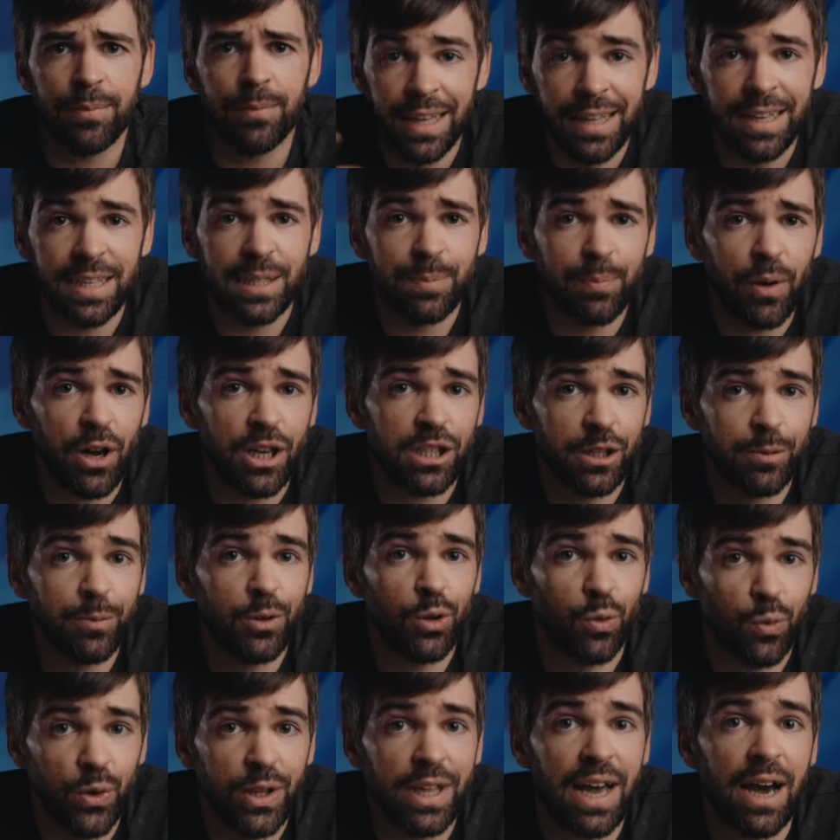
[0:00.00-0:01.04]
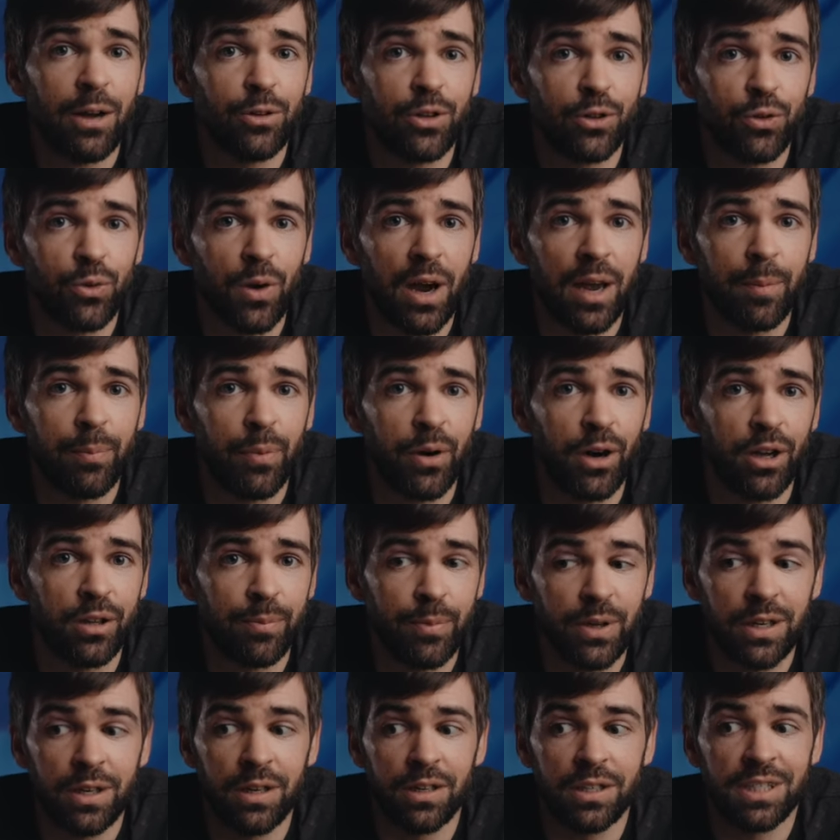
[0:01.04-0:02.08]
It is possible without a tripod,
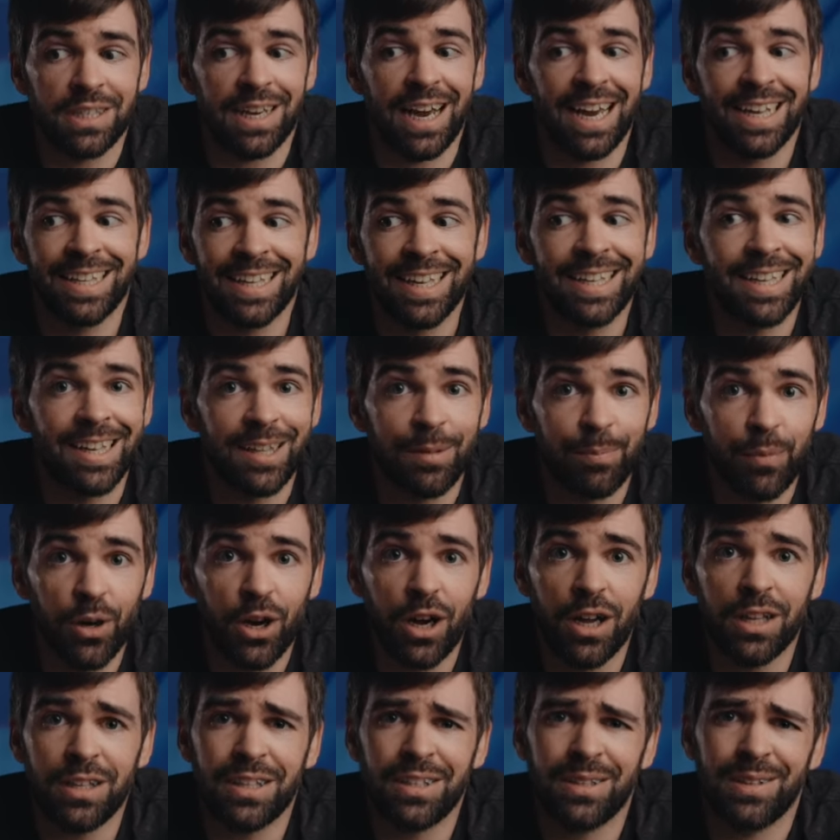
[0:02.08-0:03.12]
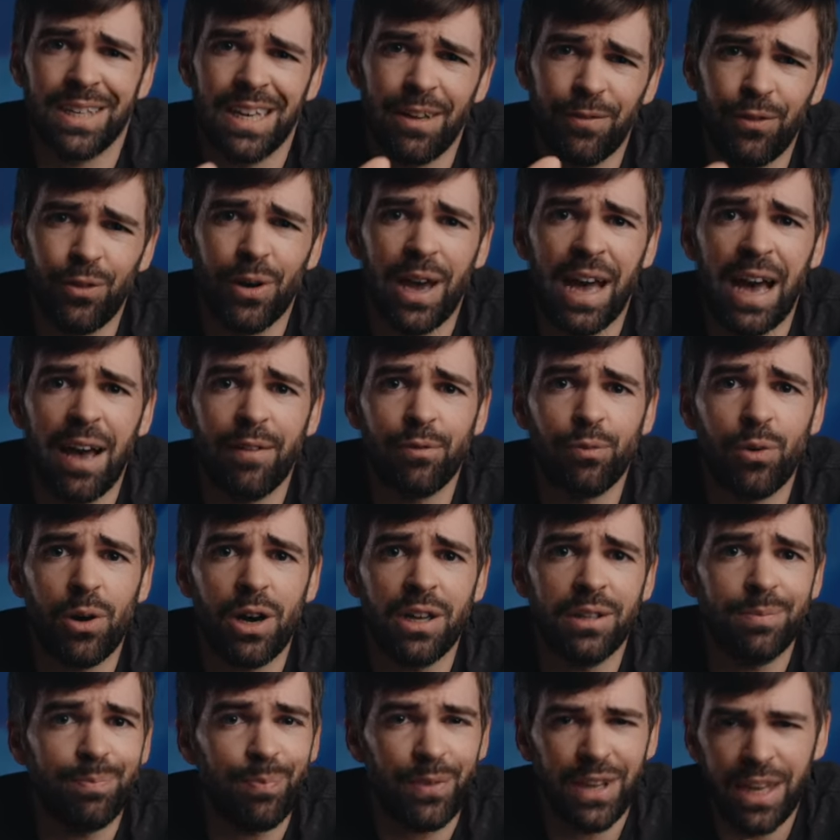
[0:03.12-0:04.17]
because I did it, but if you have
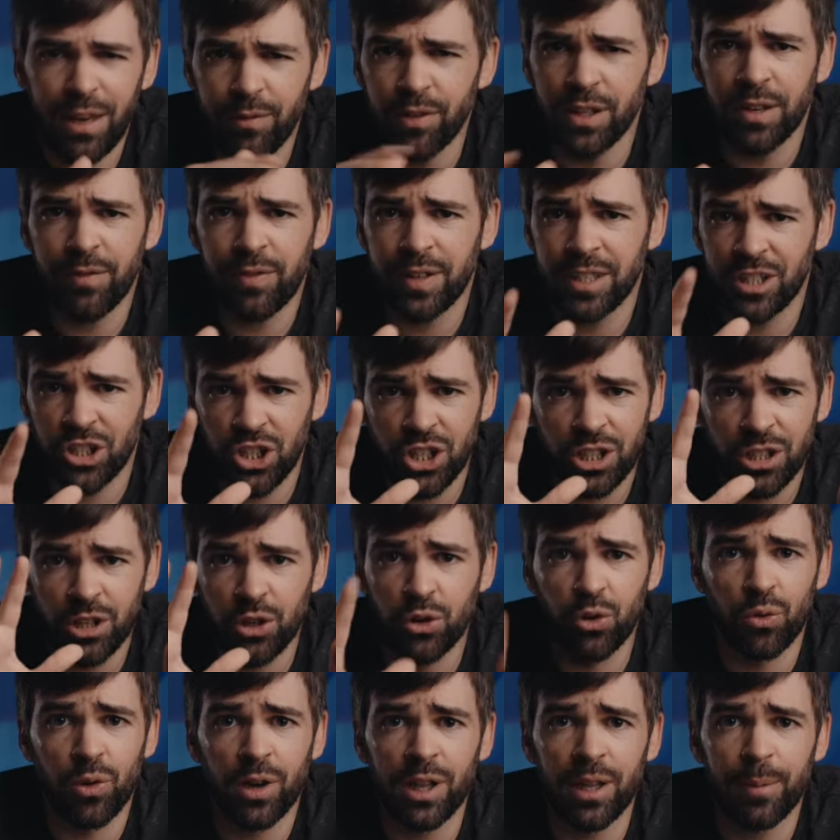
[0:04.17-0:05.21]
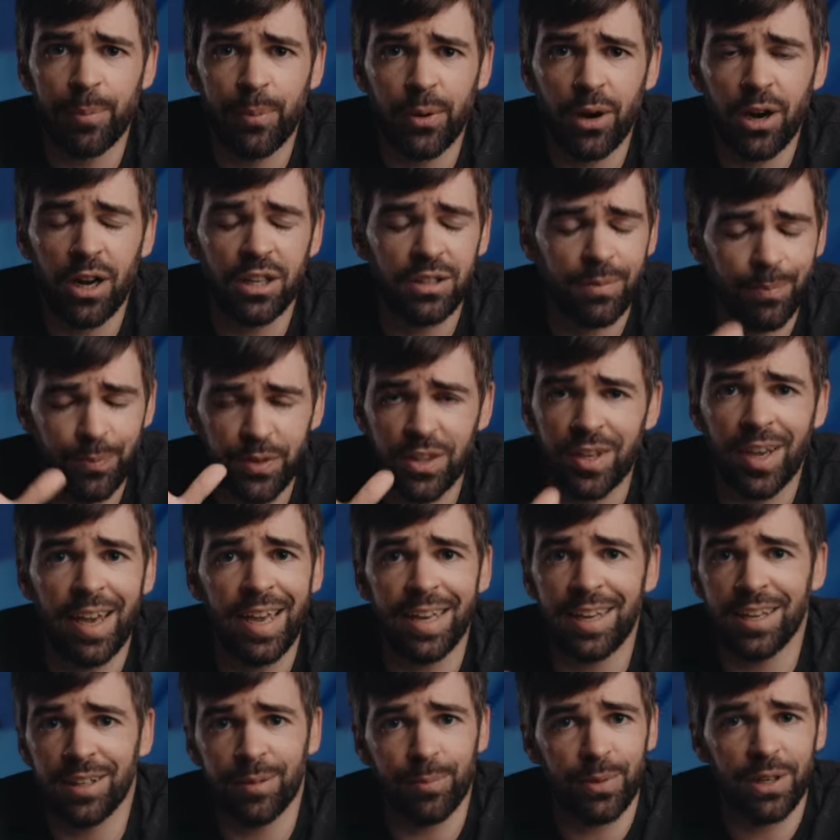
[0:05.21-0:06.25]
one, even if it's just a GorillaPod,
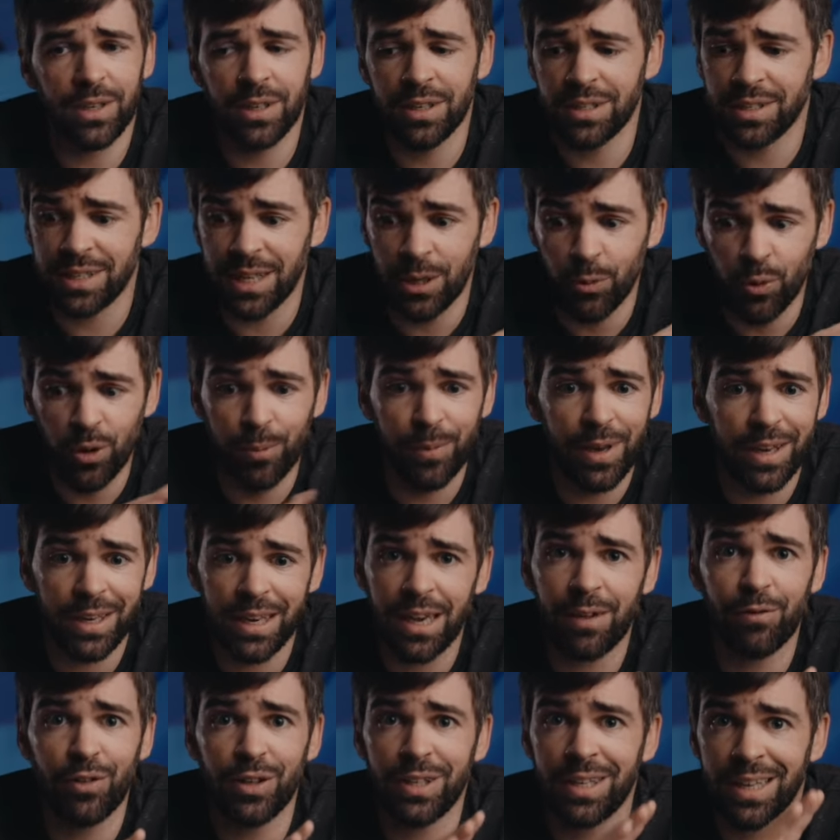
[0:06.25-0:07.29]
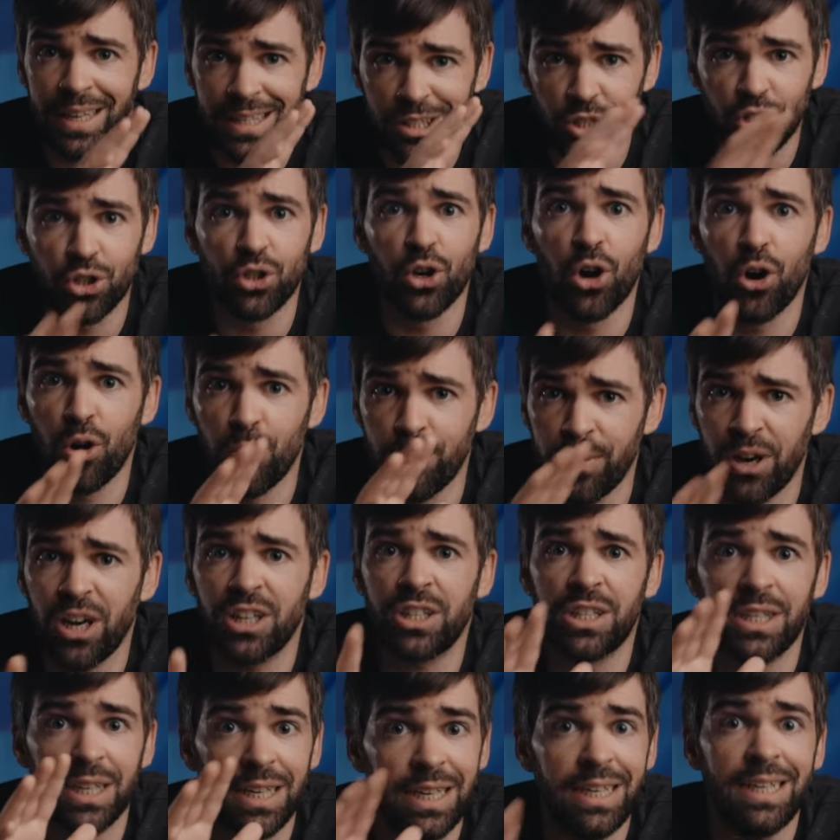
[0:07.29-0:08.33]
take it, because it will make everything so
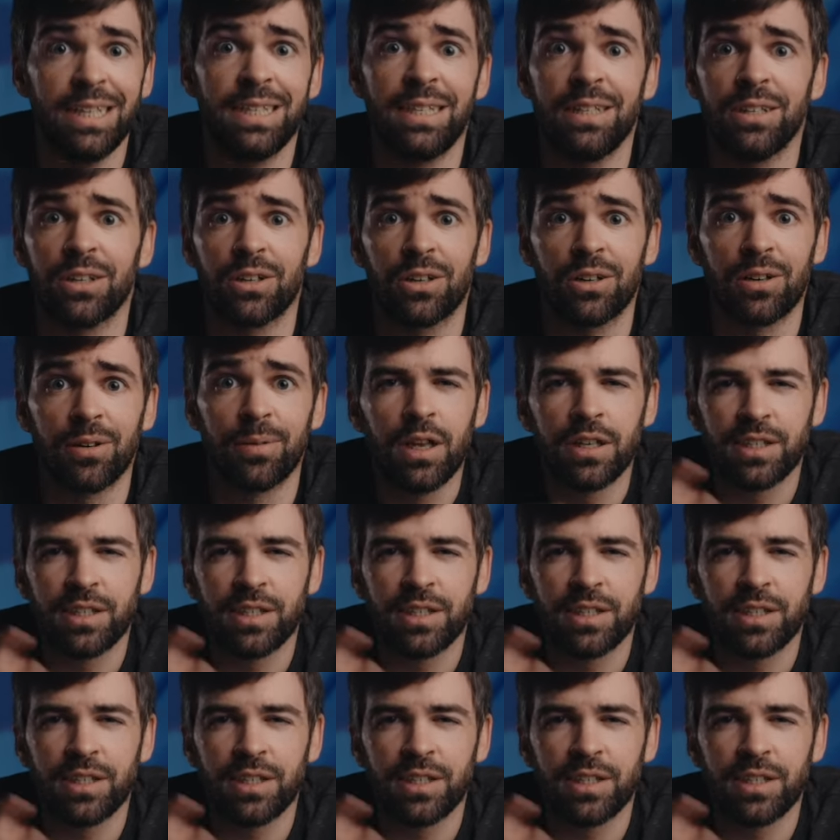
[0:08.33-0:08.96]
much easier.